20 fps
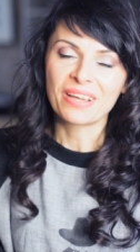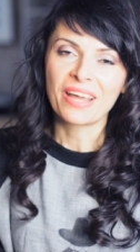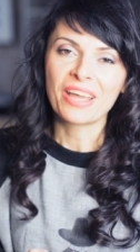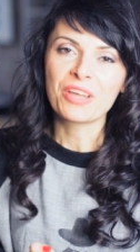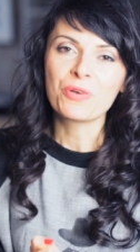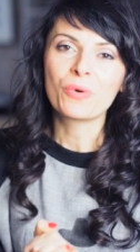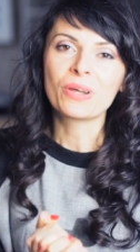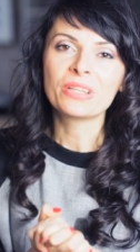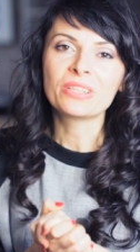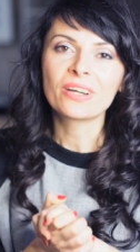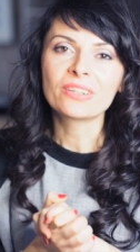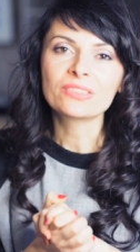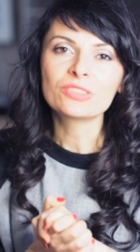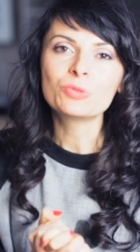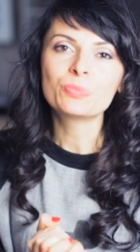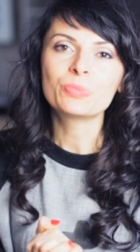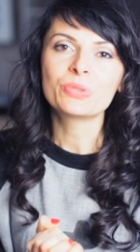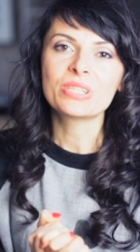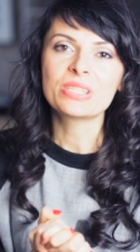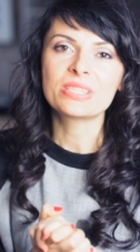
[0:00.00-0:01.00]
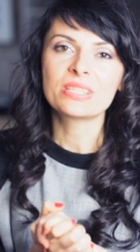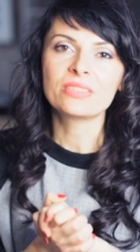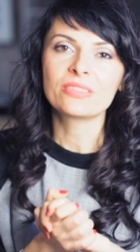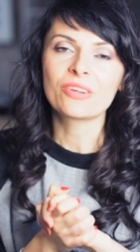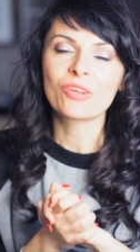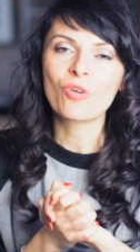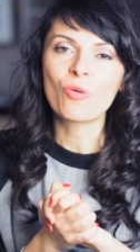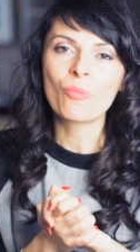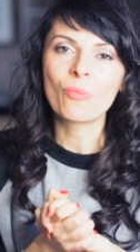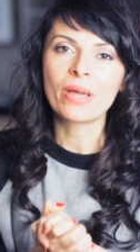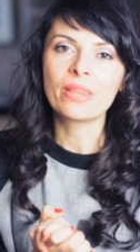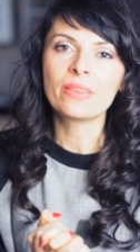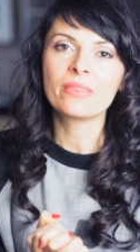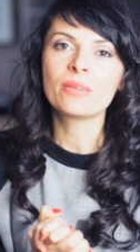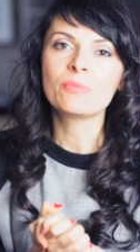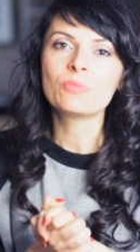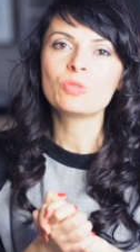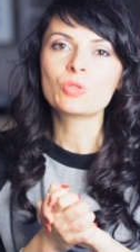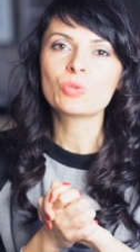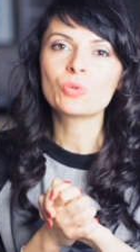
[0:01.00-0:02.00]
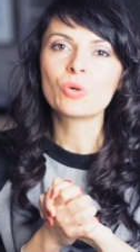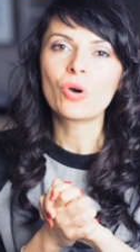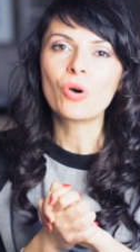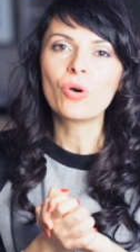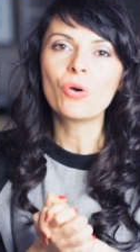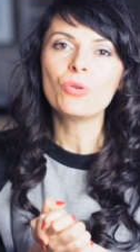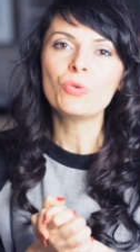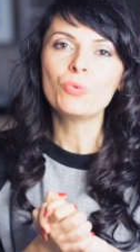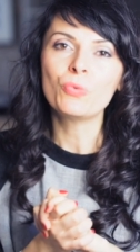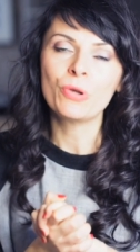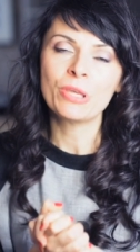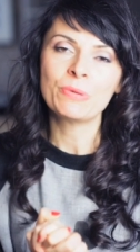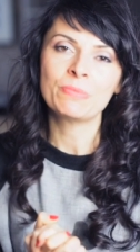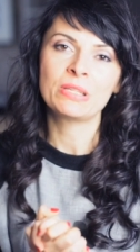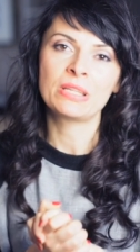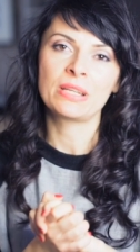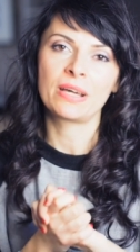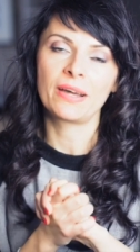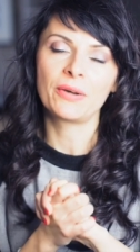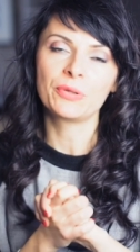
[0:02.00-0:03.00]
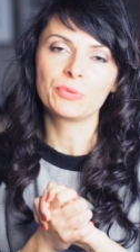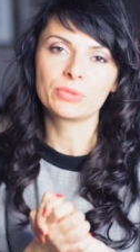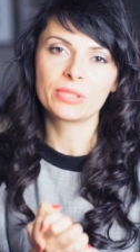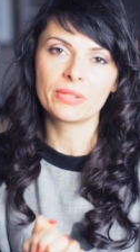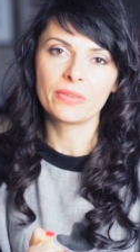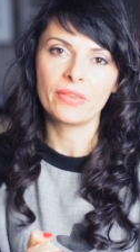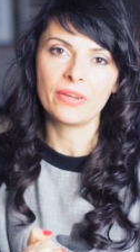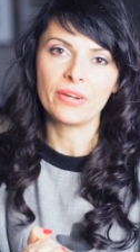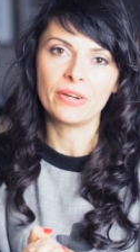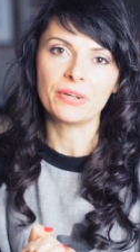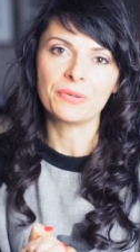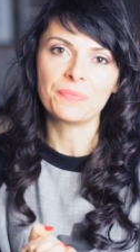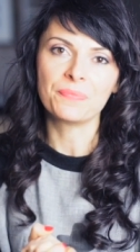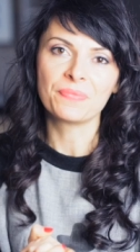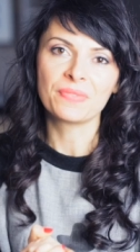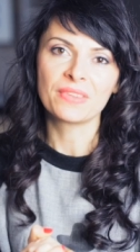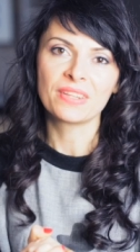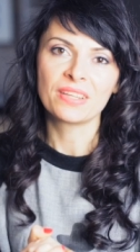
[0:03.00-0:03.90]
I 100% recommend them to all women out there.